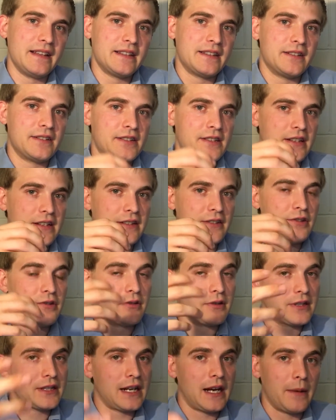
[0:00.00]
there's a
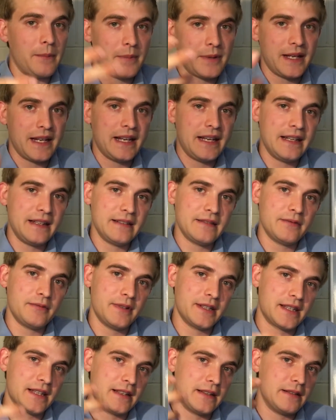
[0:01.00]
newer company
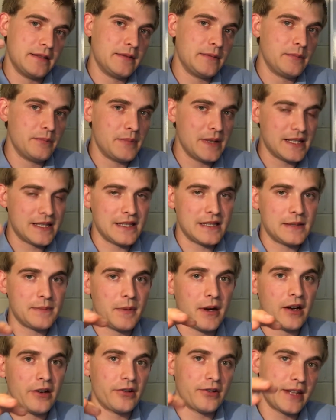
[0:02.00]
with a business
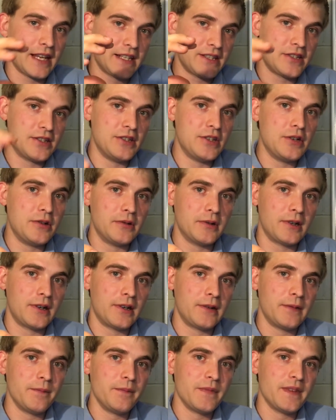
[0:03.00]
model that's
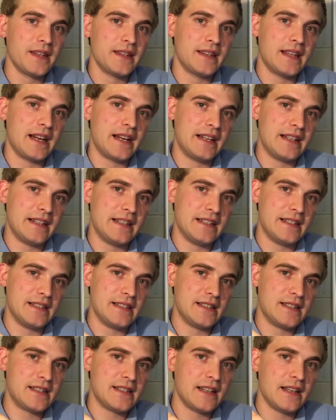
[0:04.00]
newer that
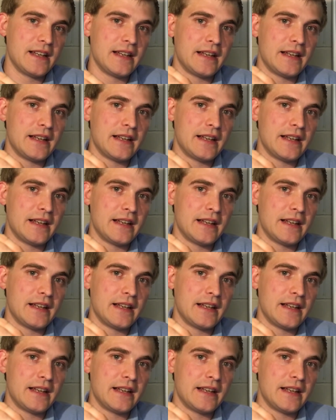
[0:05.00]
is